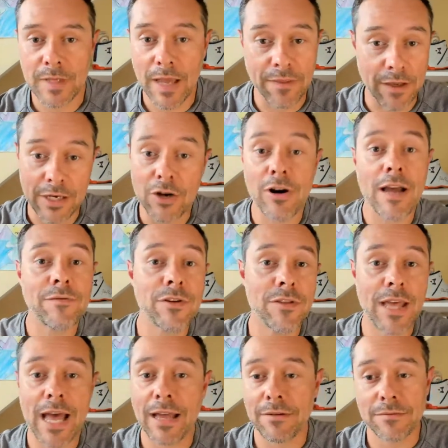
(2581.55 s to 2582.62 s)
And the year after
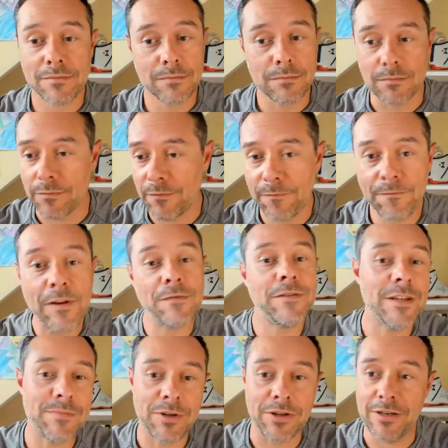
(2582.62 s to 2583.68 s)
that,
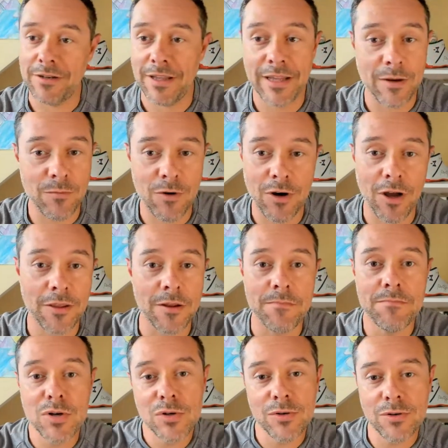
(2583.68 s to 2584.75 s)
50 million. And then we're on the
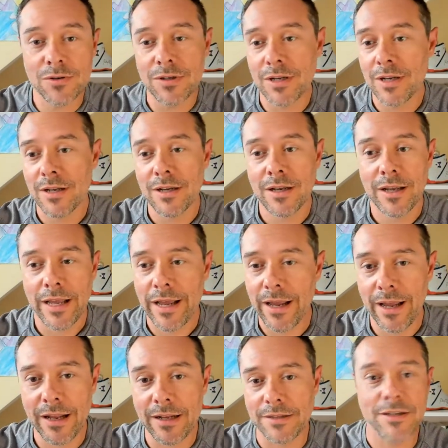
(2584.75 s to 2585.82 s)
moon
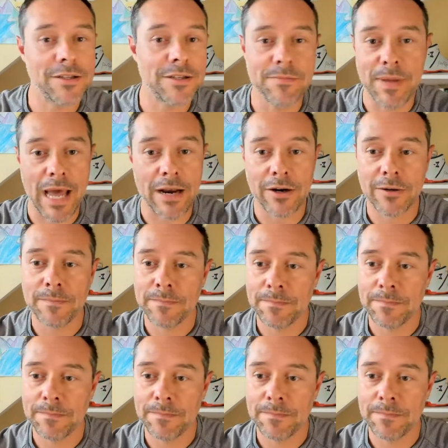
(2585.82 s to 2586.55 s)
and it doesn't matter.